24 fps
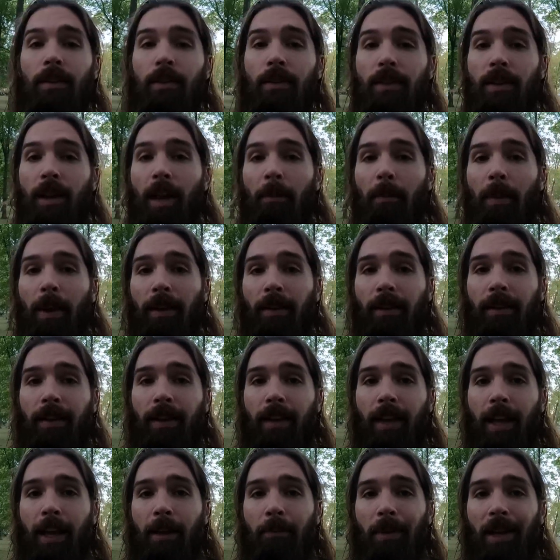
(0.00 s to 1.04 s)
Just got back to
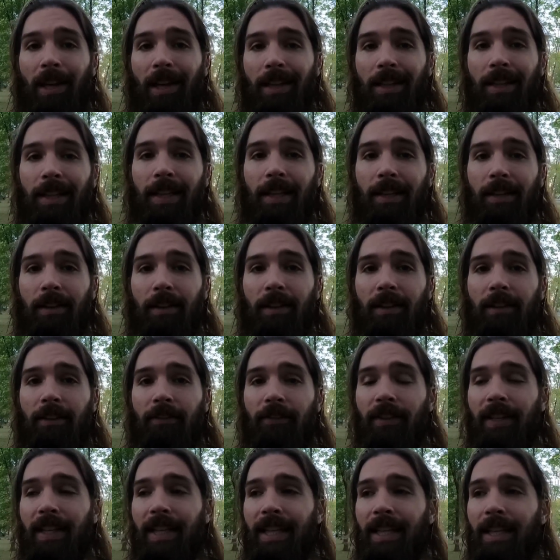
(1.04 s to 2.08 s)
camp, got cleaned
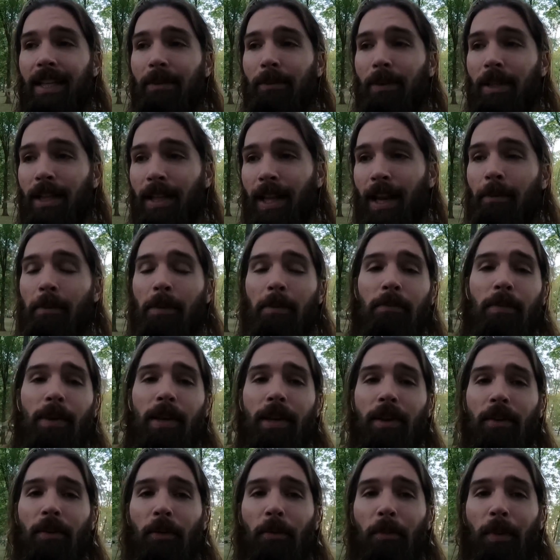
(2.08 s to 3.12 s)
off, and climbing
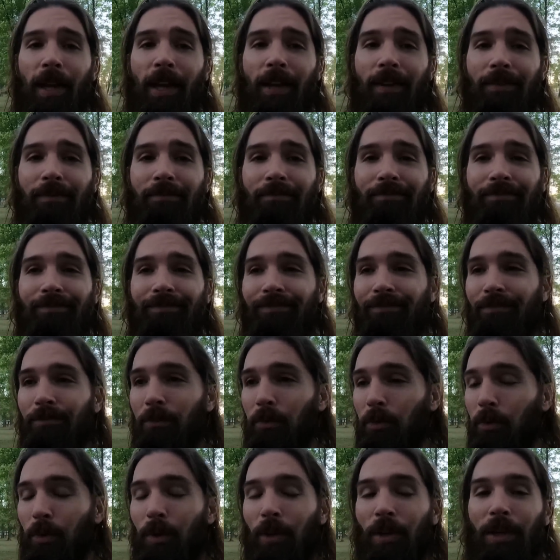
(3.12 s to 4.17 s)
Pinnacle Mountain
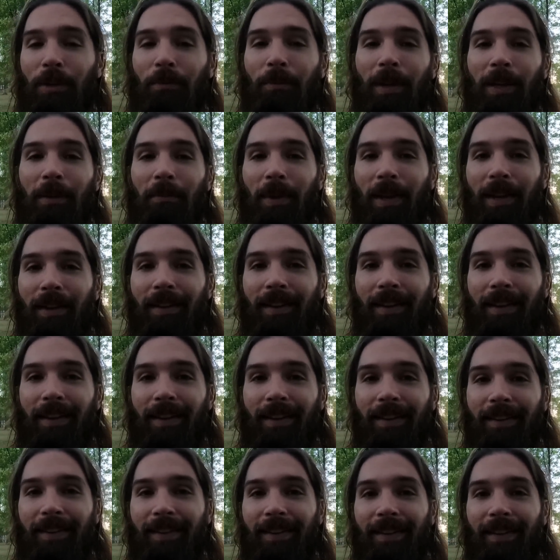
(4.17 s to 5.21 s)
really made my
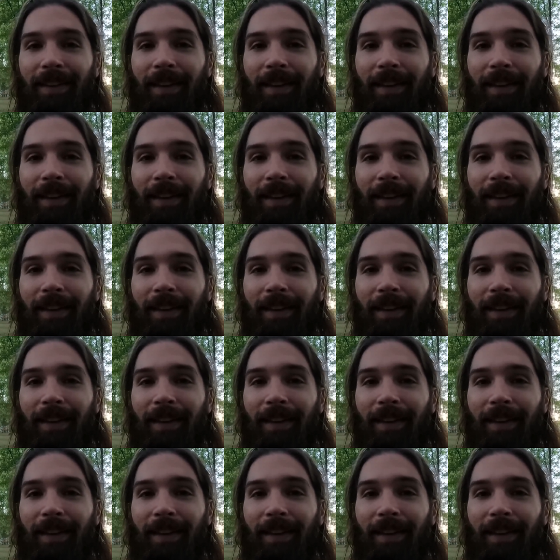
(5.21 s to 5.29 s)
day.